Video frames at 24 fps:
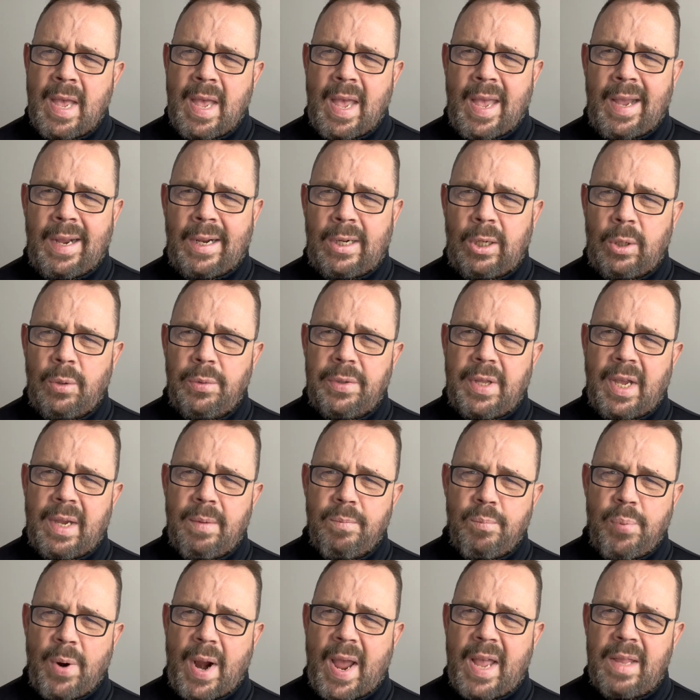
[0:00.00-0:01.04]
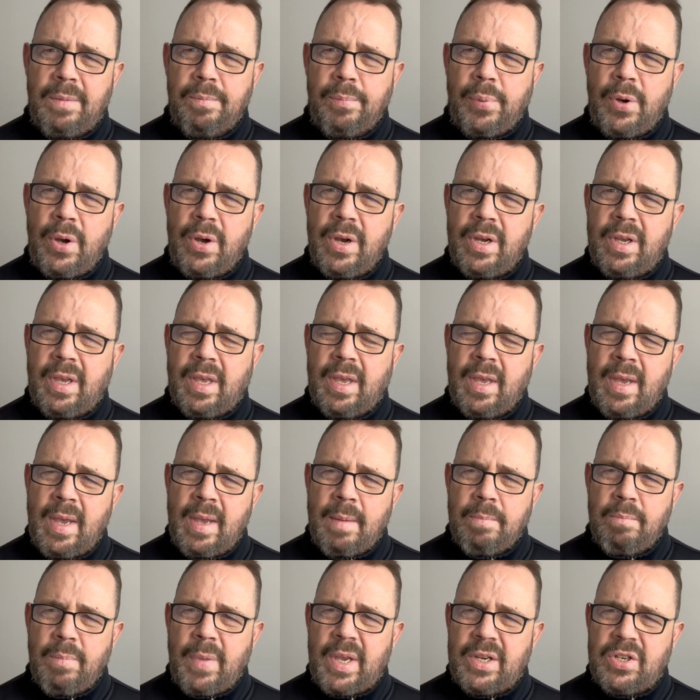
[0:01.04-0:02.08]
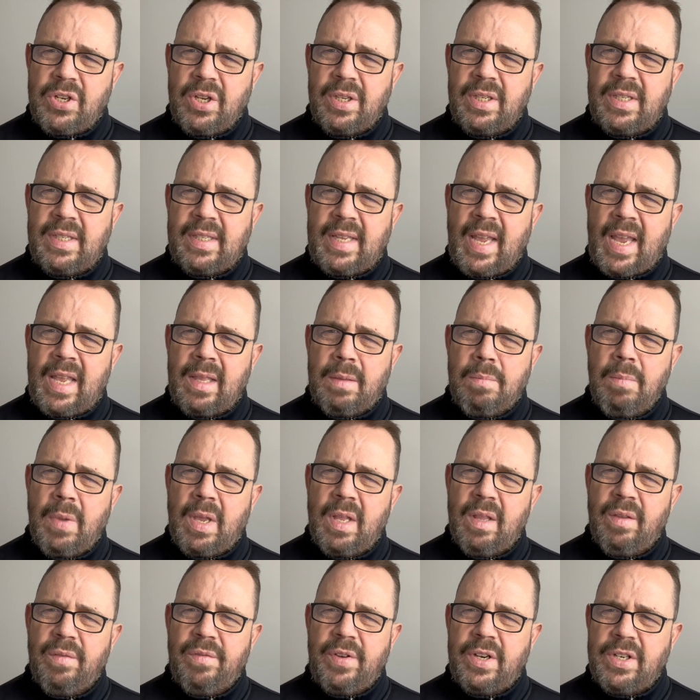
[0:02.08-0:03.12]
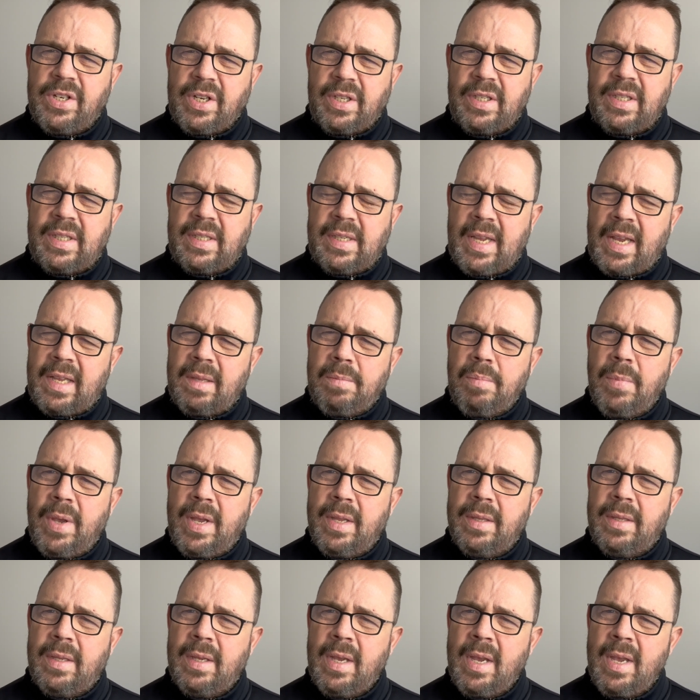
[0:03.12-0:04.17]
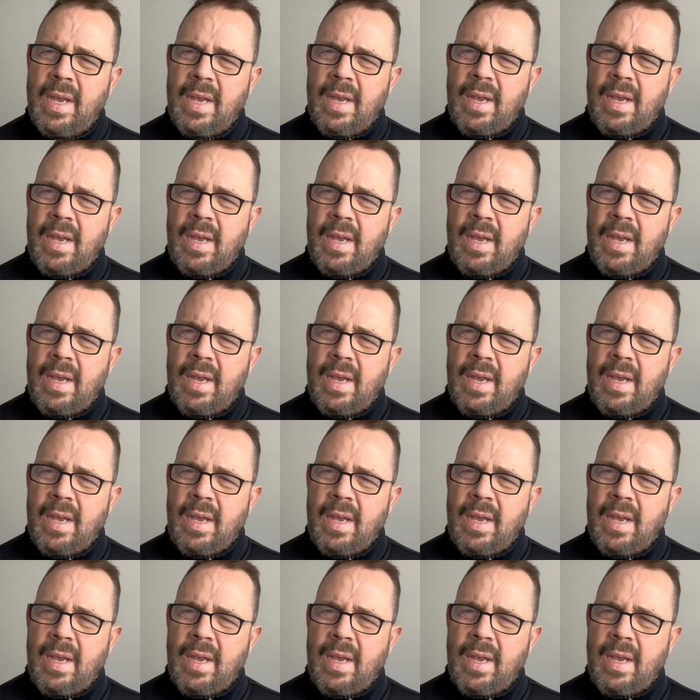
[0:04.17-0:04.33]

including brand book, mission statement, vision statement,